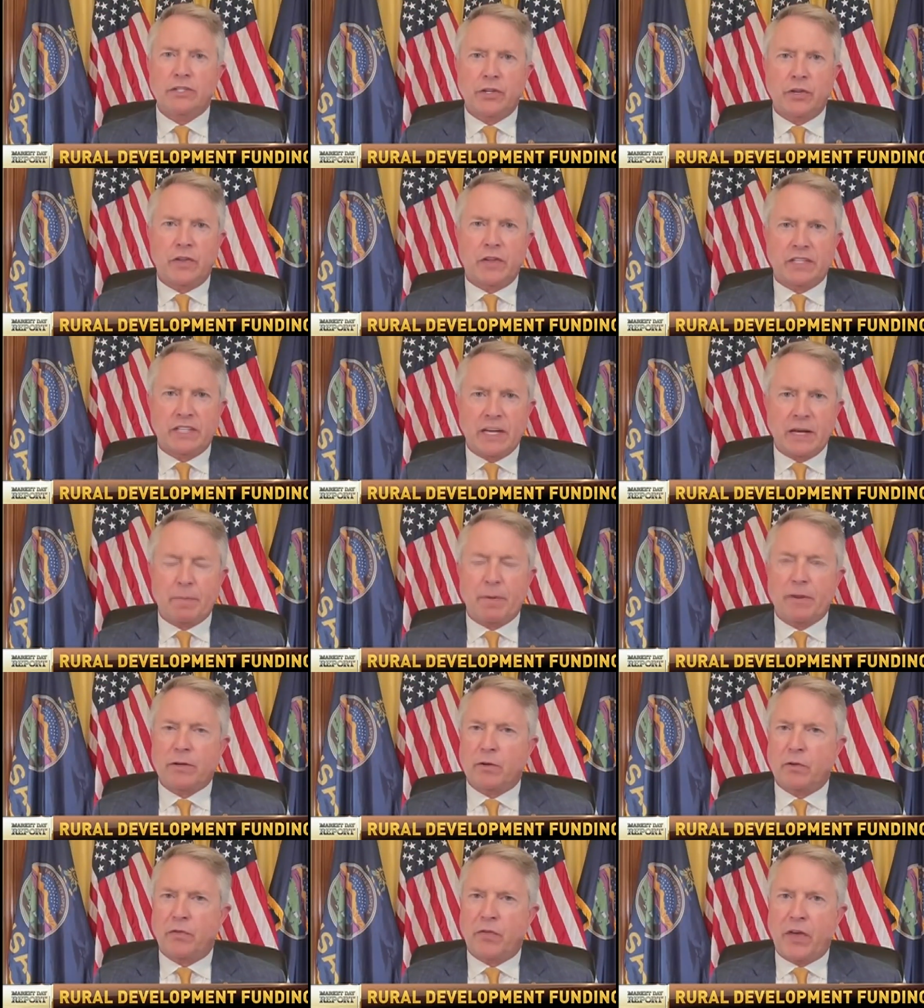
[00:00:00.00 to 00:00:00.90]
So the
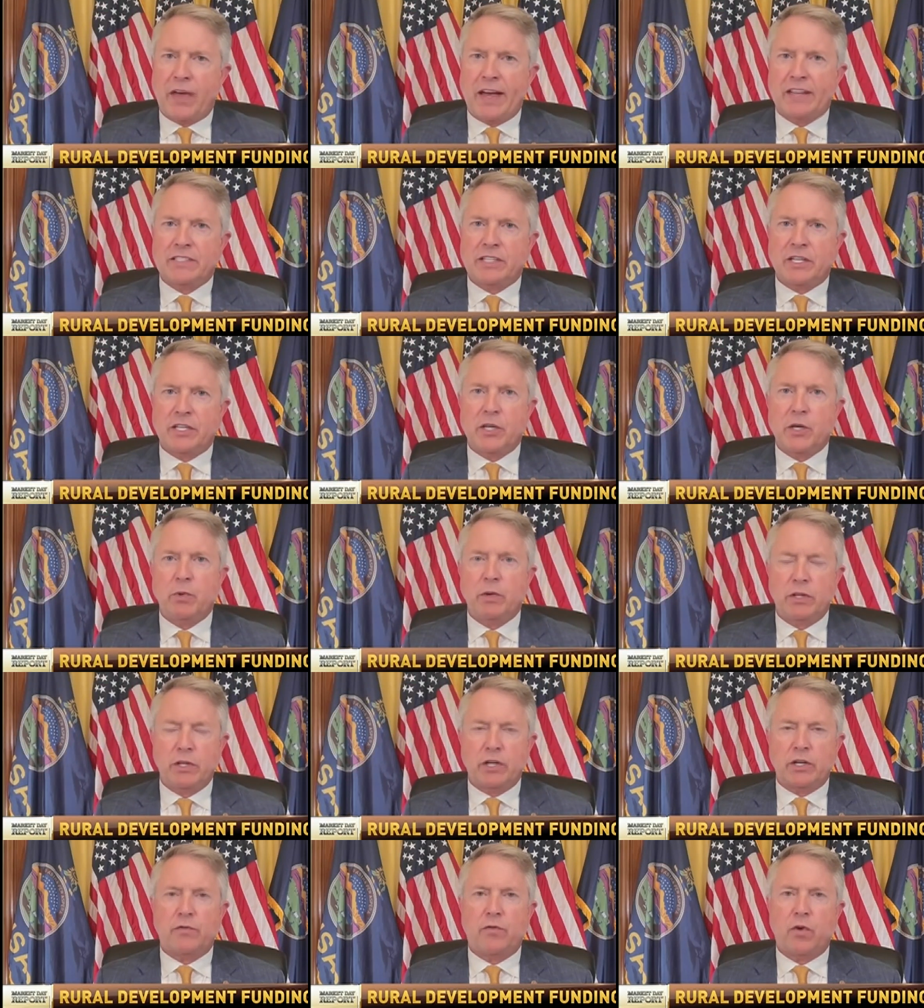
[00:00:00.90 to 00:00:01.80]
typical things that you would
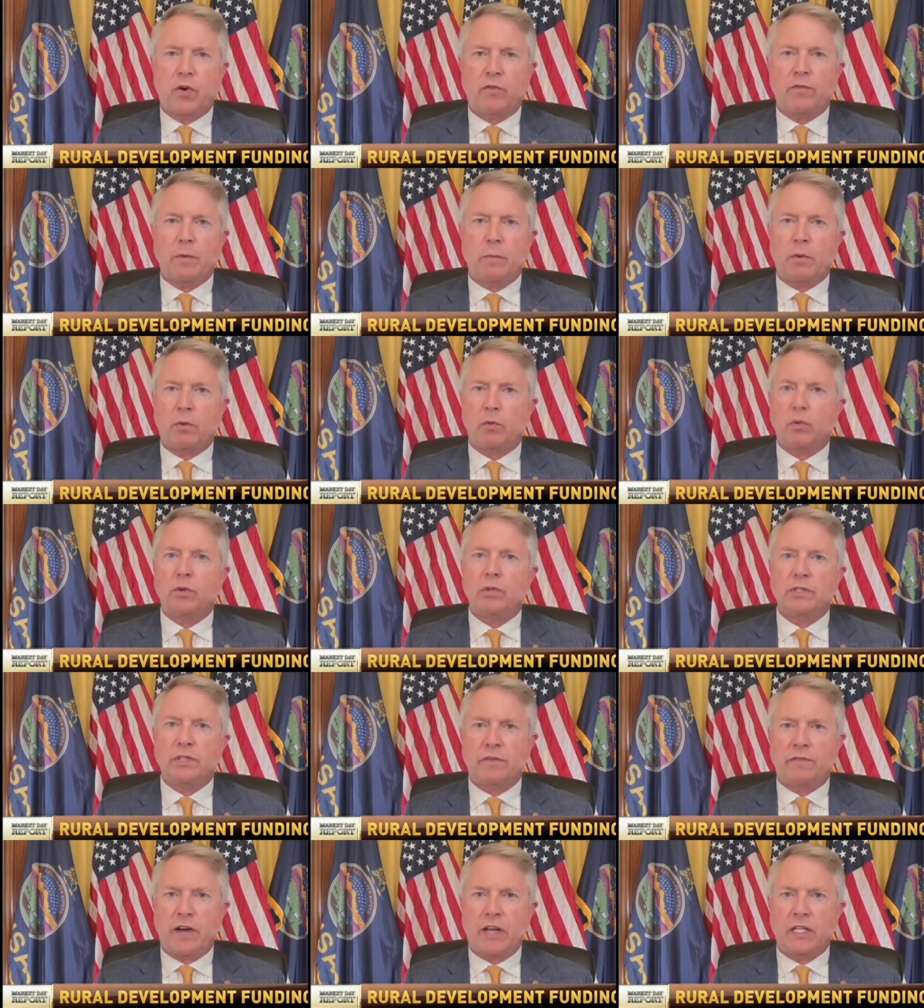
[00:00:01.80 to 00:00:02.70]
look for from a rural
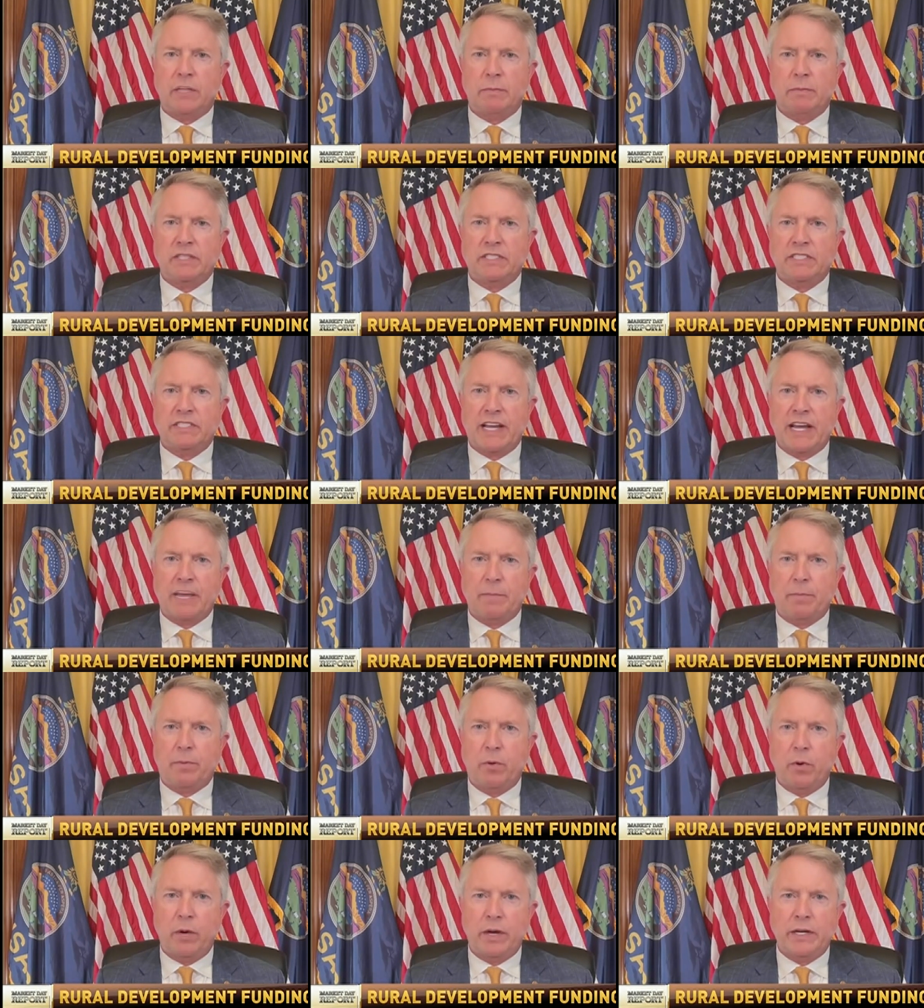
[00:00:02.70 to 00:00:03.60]
development
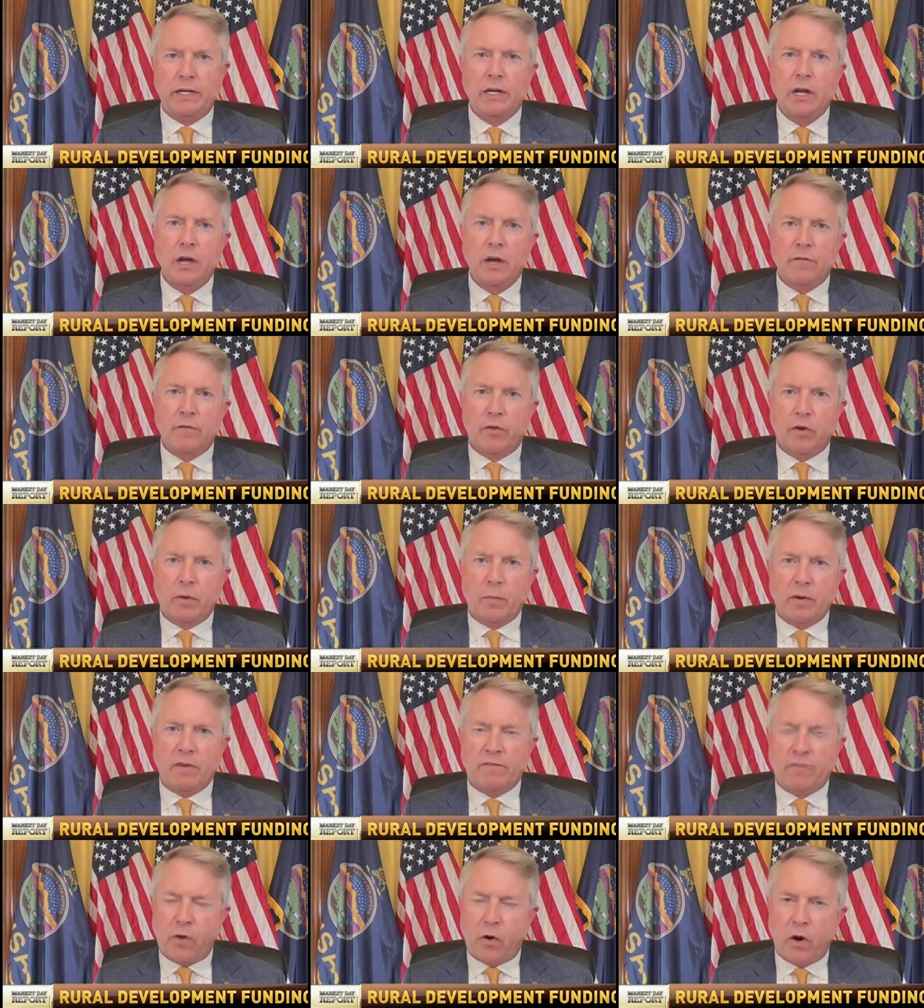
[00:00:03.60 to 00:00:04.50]
standpoint from
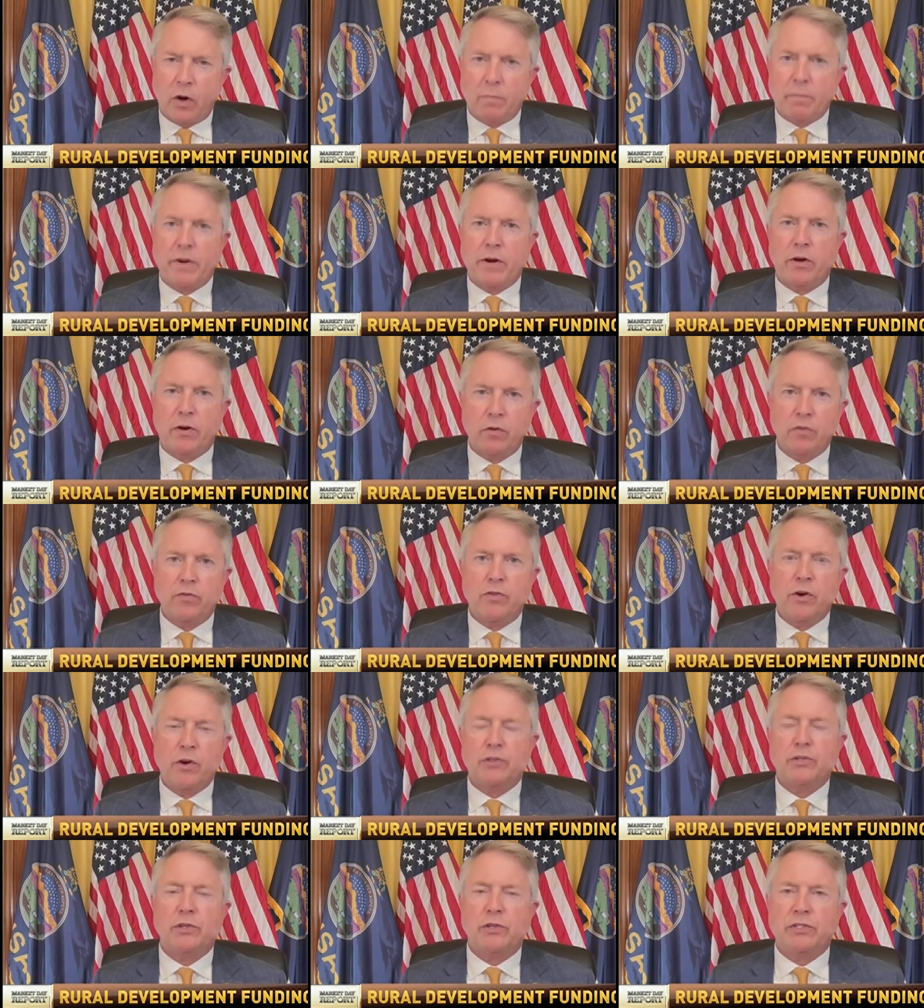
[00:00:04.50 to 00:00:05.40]
a Farm Bill,
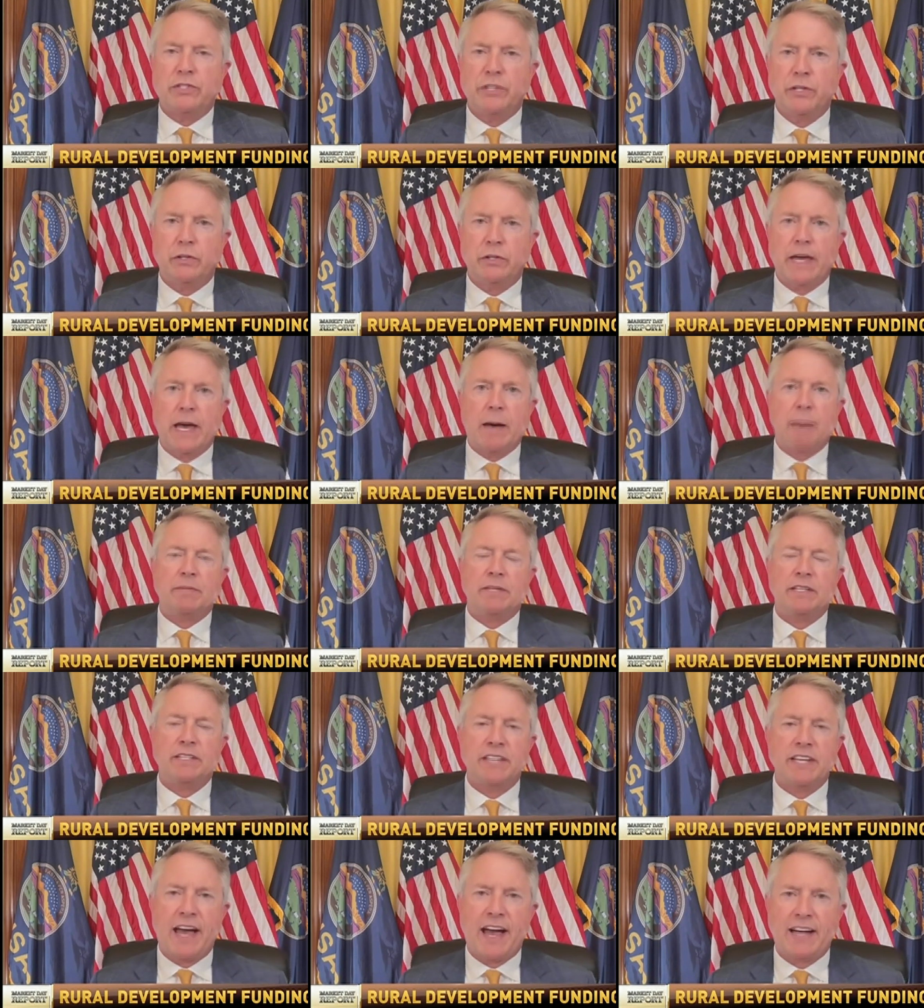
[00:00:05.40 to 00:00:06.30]
those are still kept
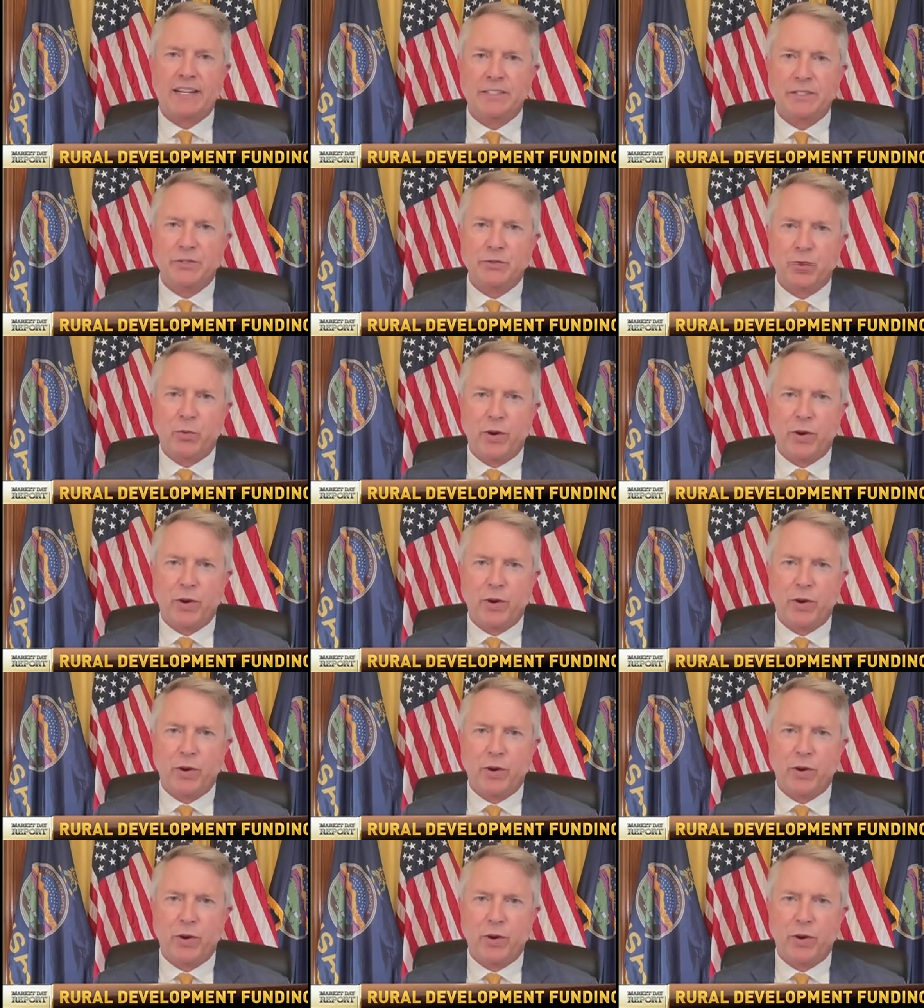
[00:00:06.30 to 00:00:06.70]
intact as